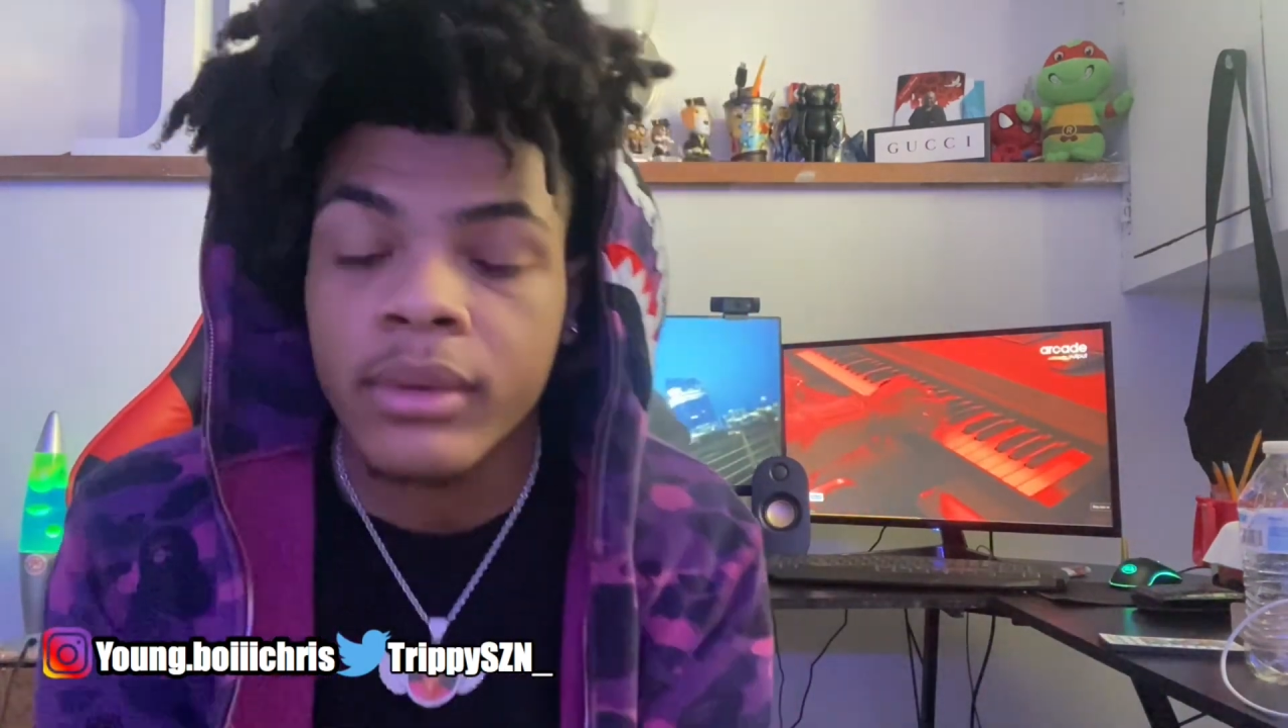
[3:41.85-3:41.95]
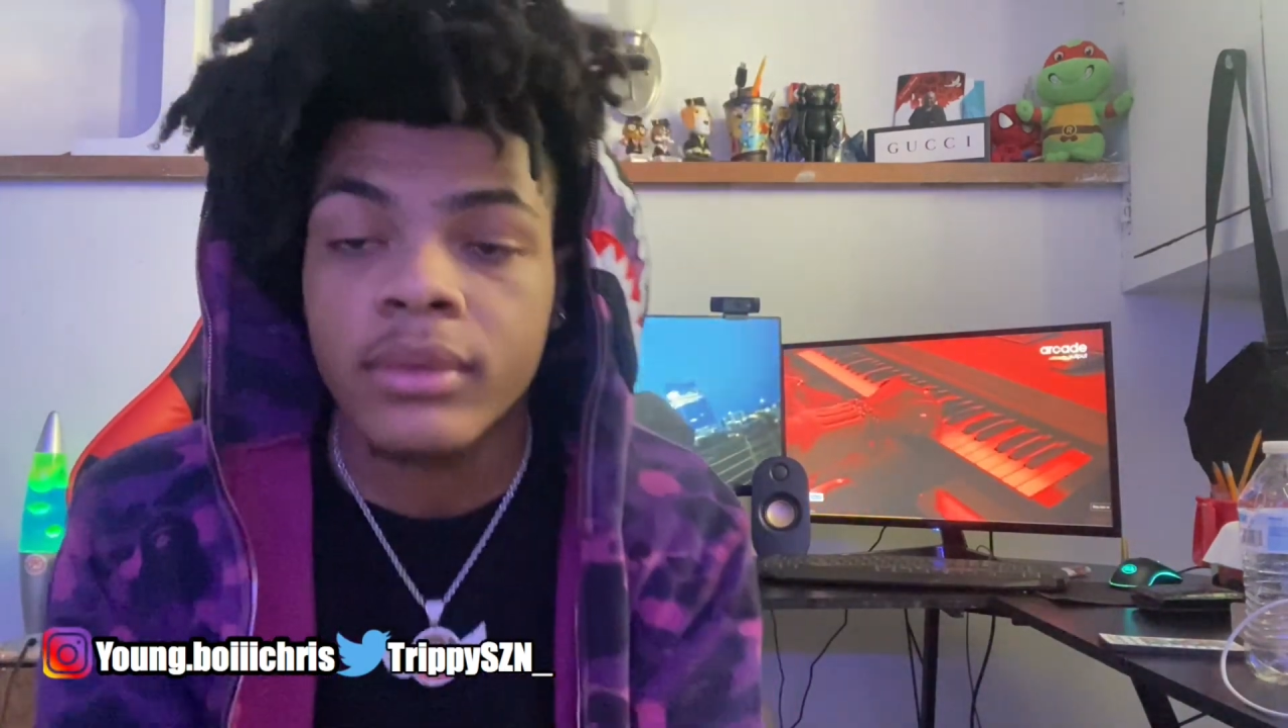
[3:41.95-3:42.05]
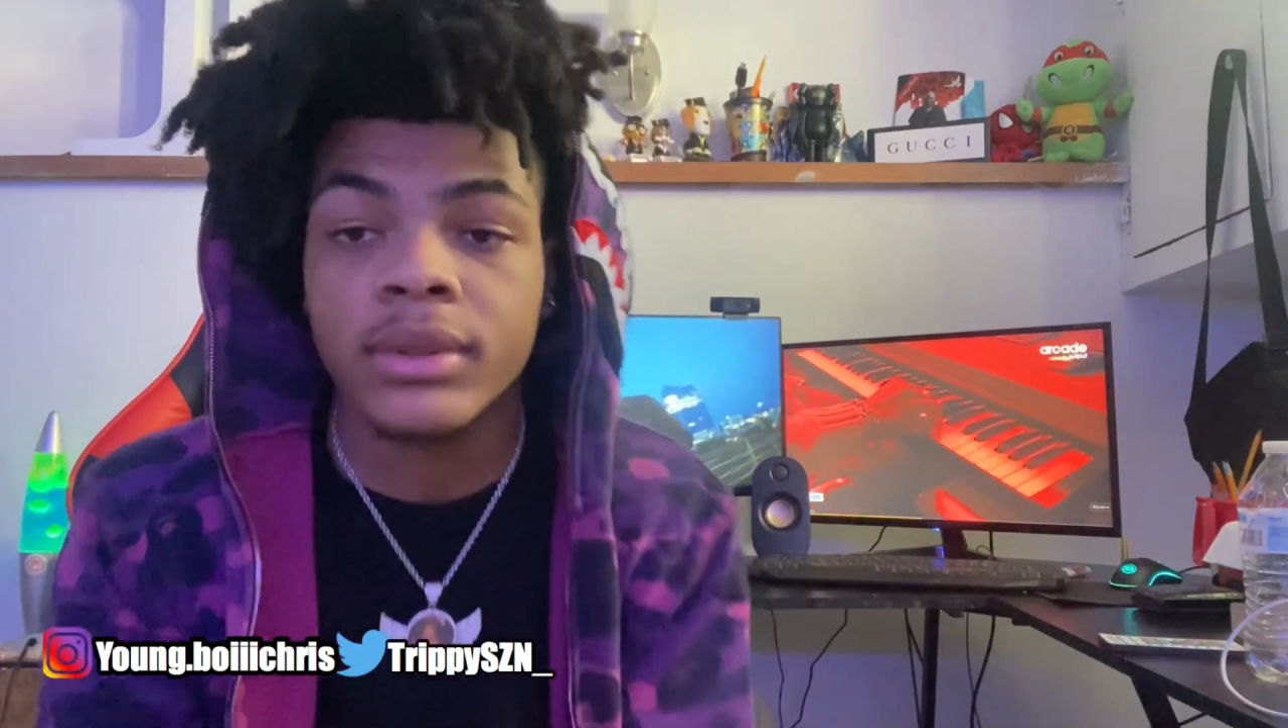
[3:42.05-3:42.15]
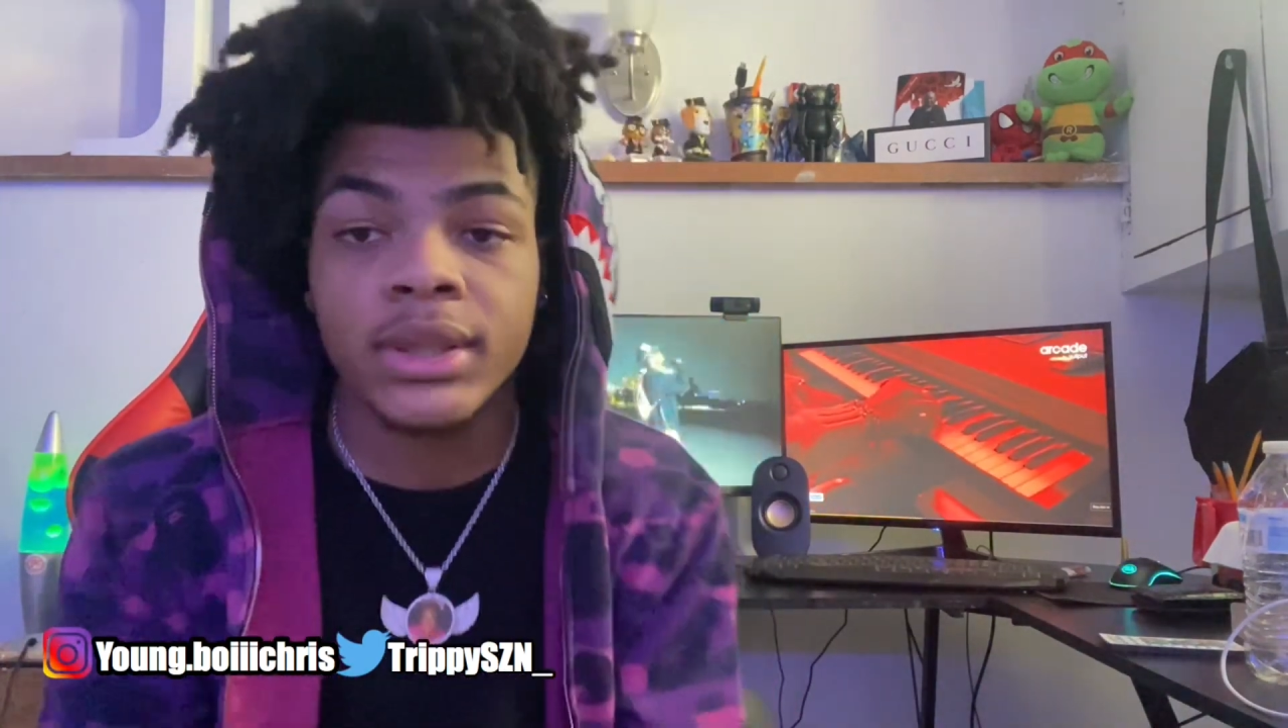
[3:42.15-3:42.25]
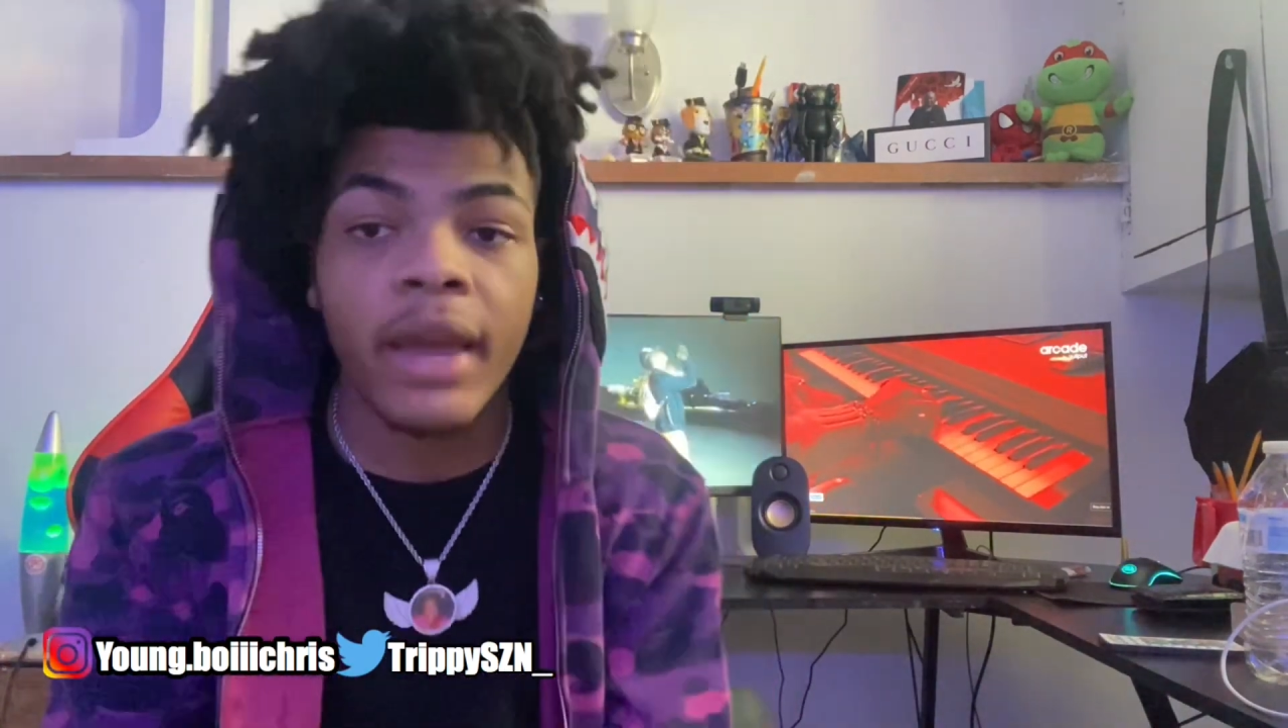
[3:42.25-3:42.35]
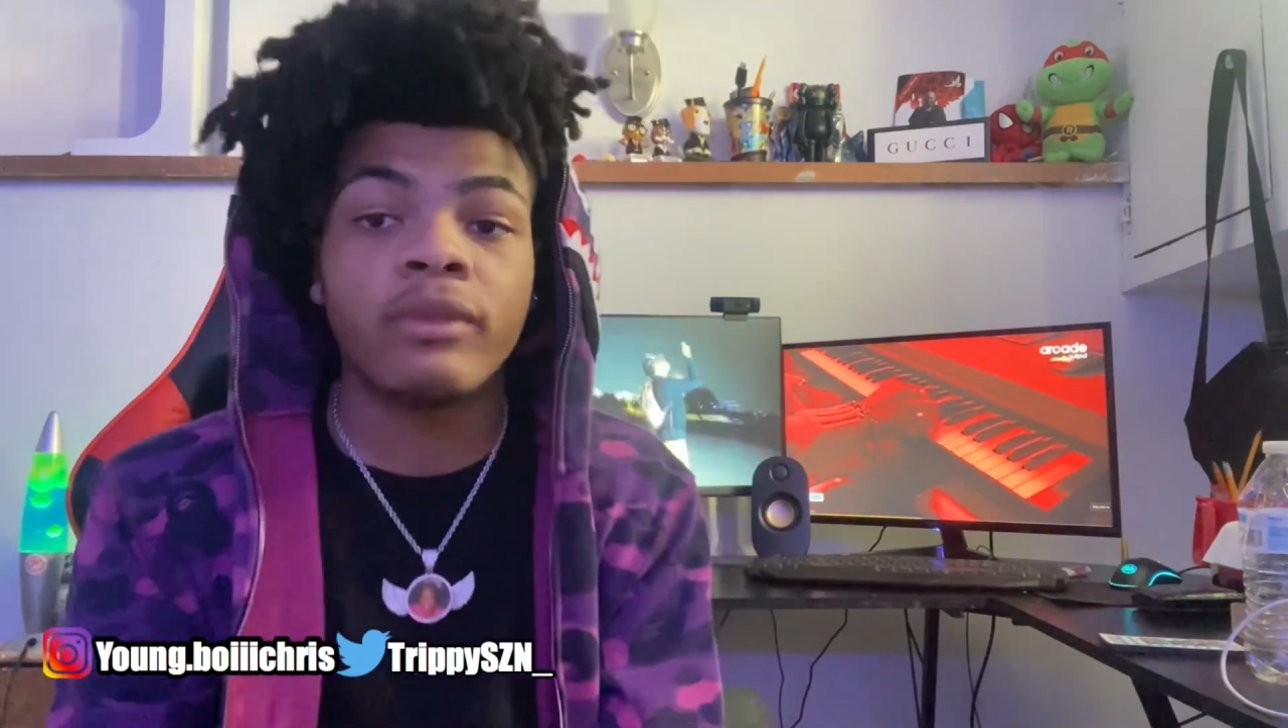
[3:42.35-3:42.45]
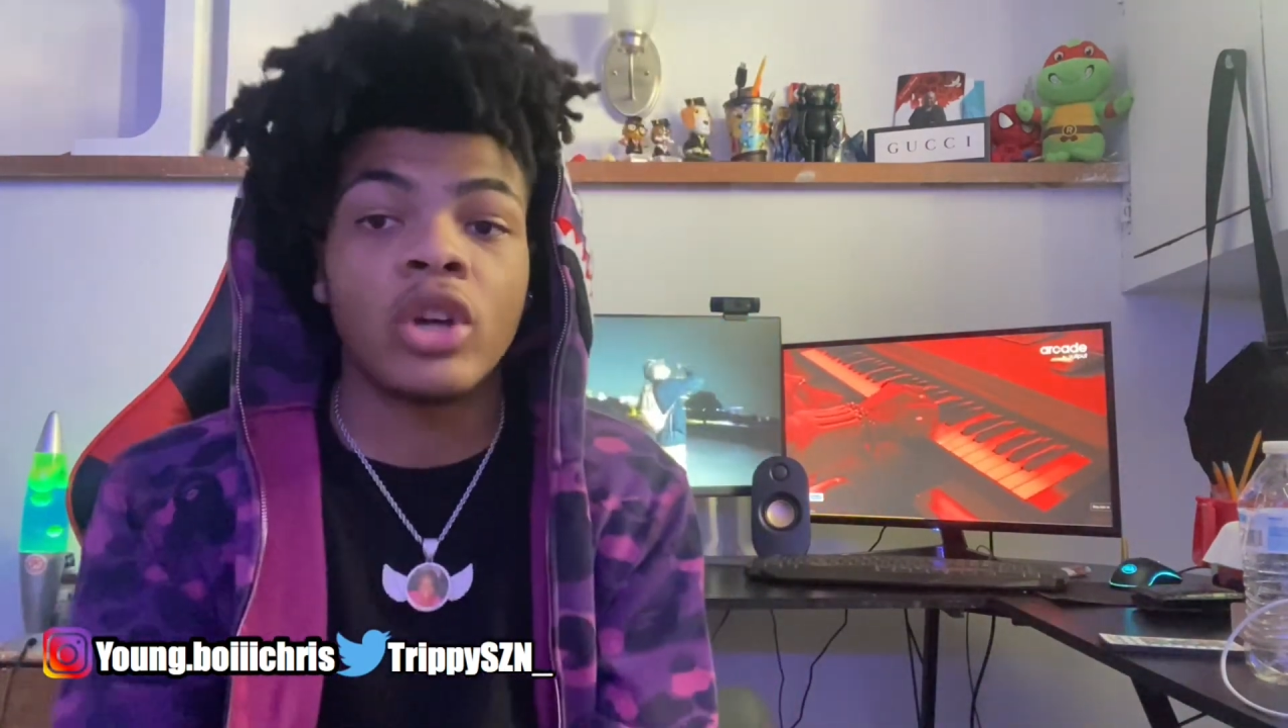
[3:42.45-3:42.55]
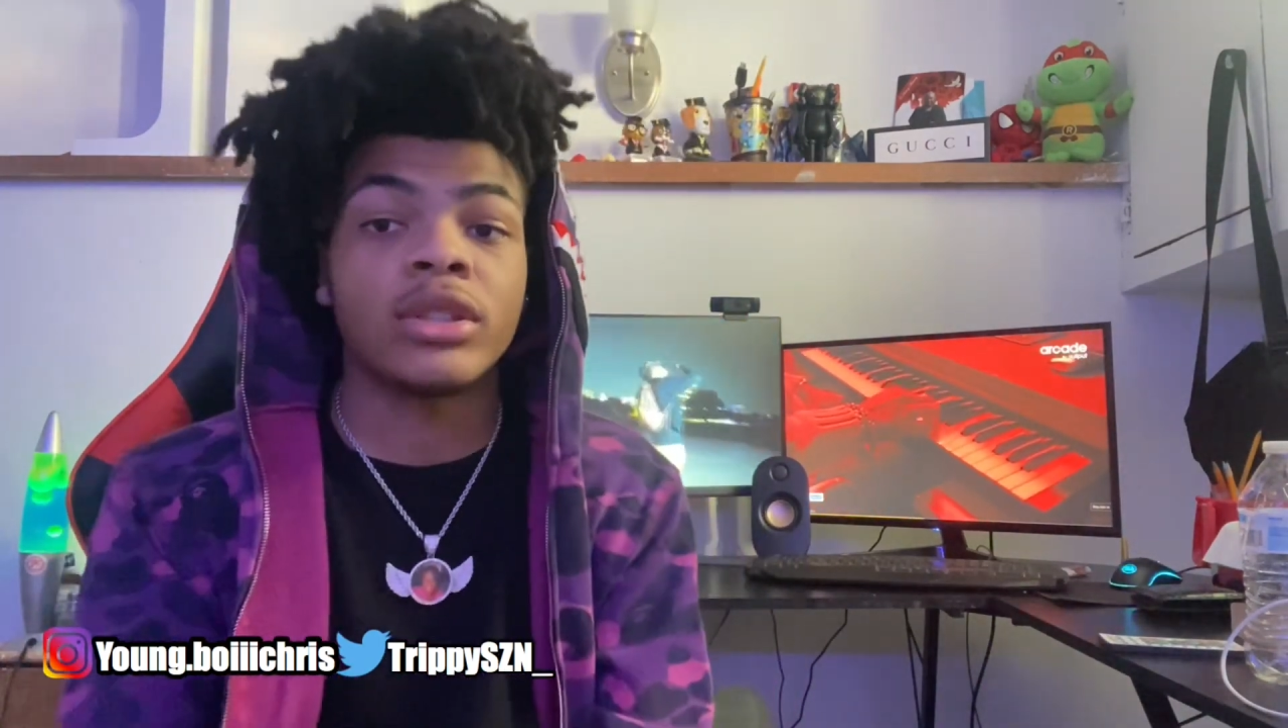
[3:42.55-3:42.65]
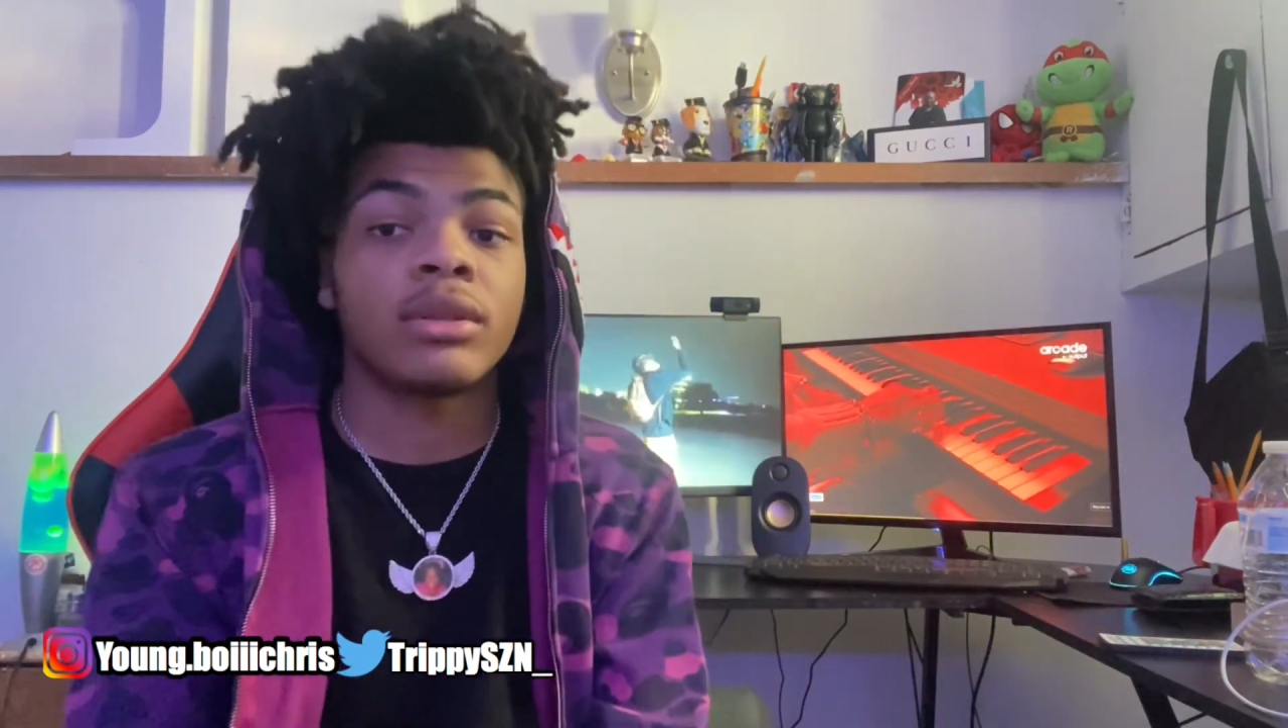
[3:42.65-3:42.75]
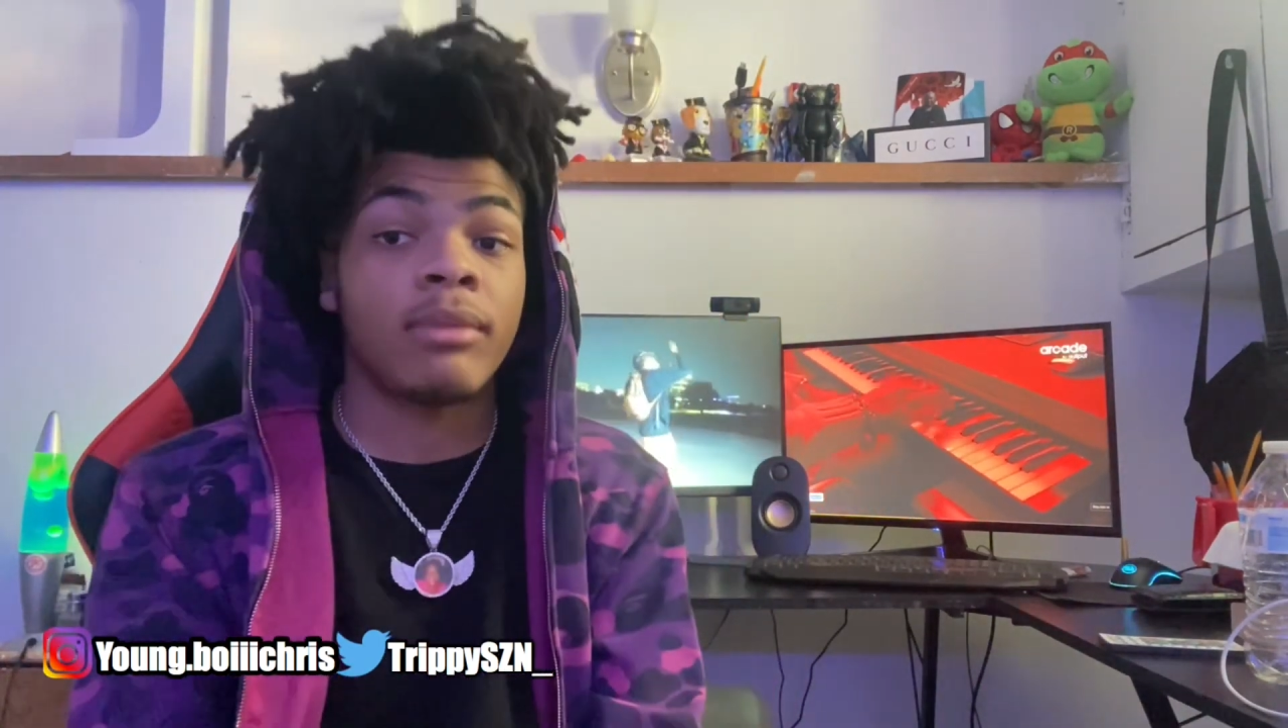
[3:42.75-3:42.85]
saved y'all
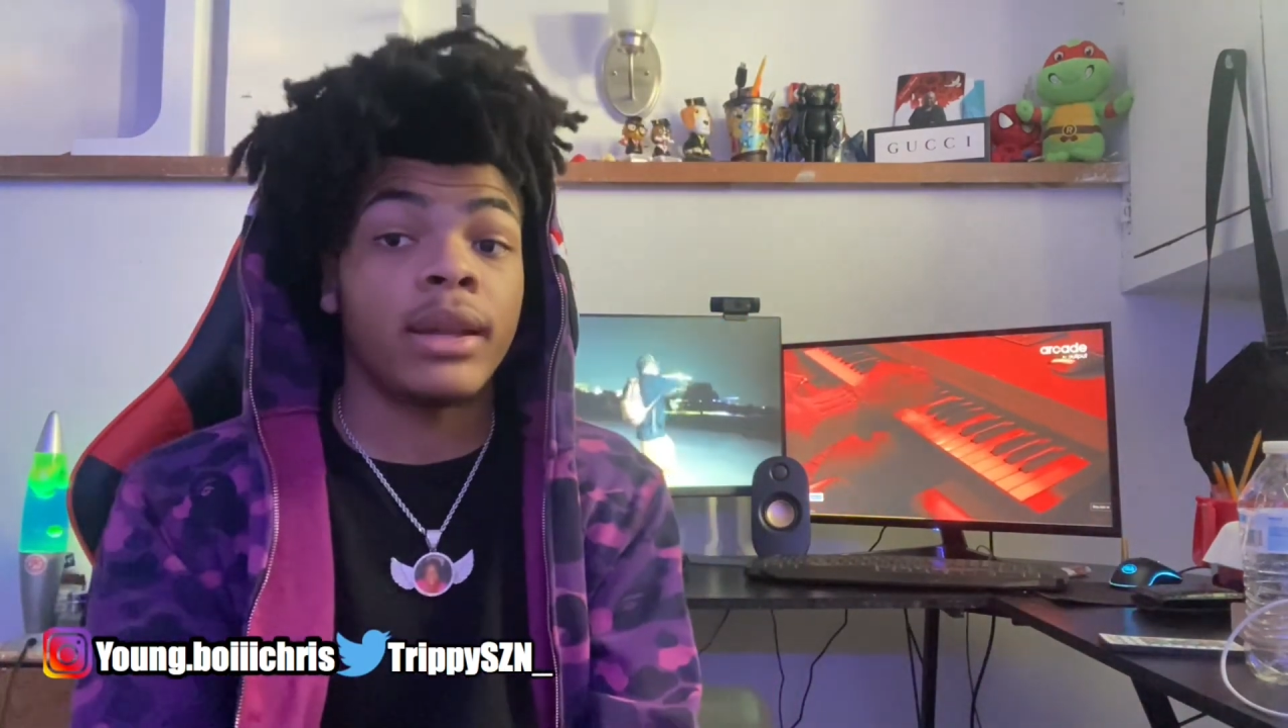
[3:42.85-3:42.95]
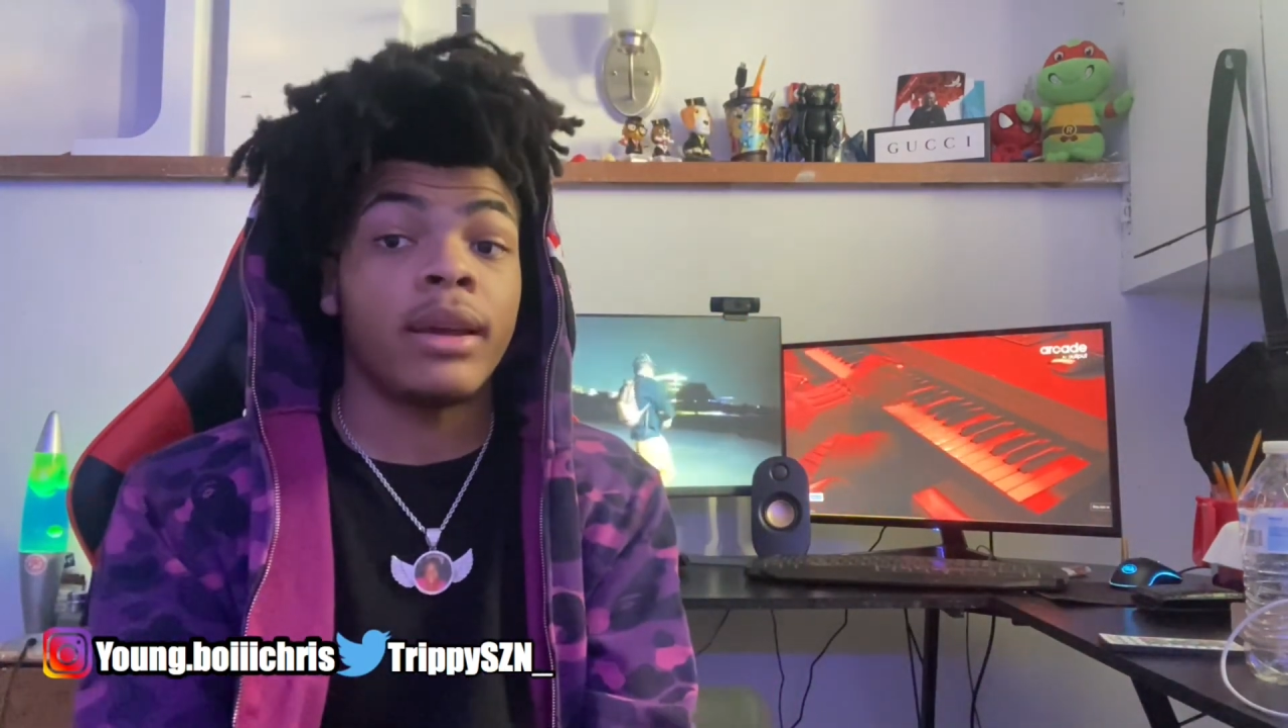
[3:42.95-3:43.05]
some money,